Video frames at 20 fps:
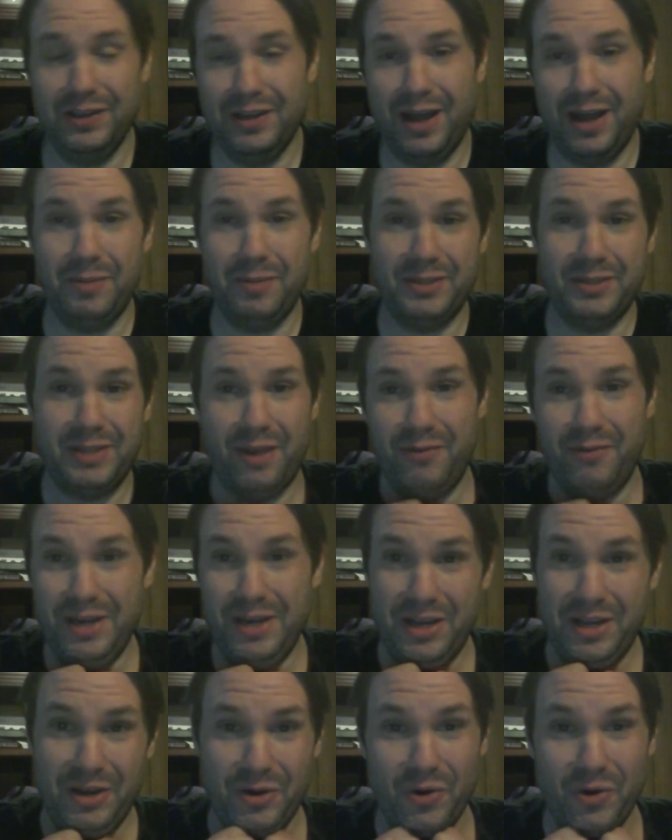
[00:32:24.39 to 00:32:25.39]
I'm a
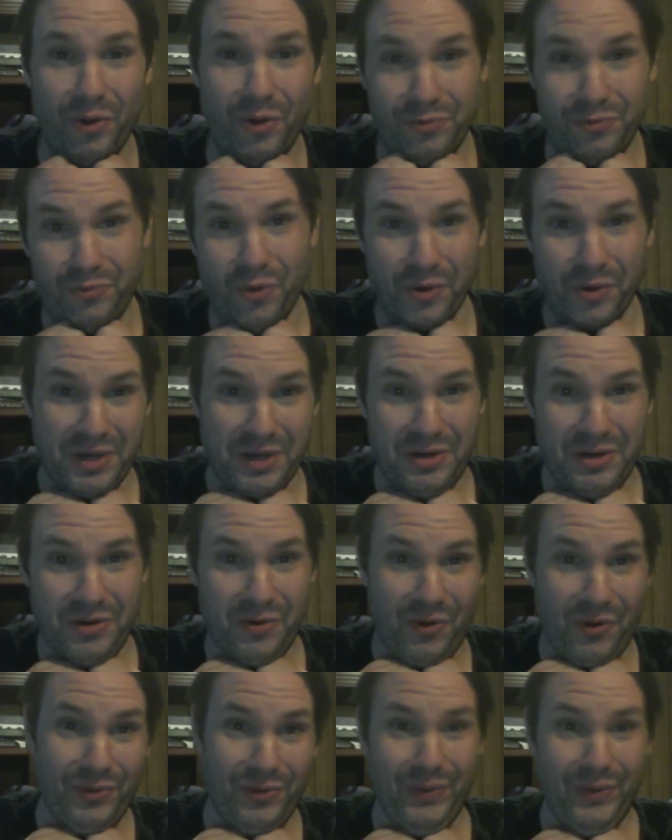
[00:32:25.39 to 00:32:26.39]
70-year-old,
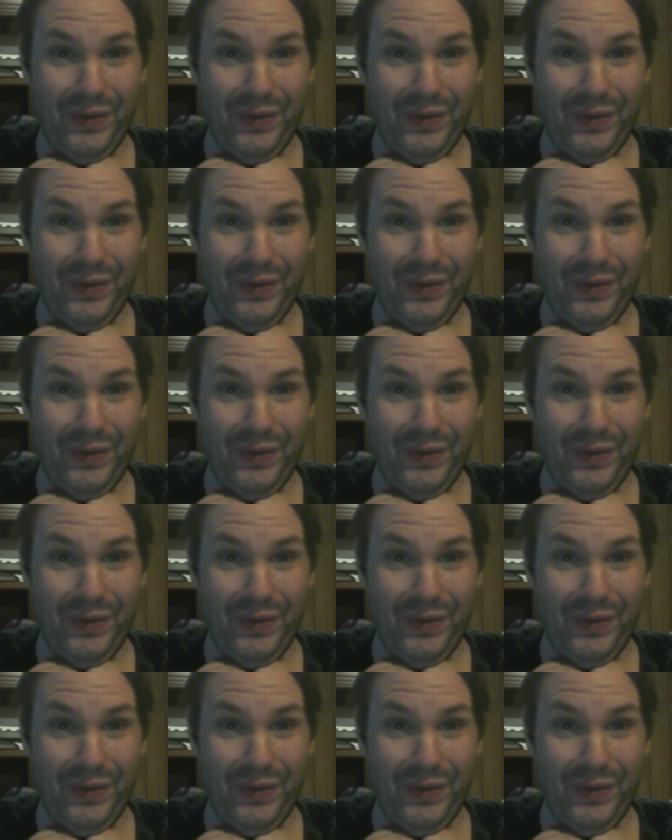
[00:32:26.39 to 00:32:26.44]
14-year-old.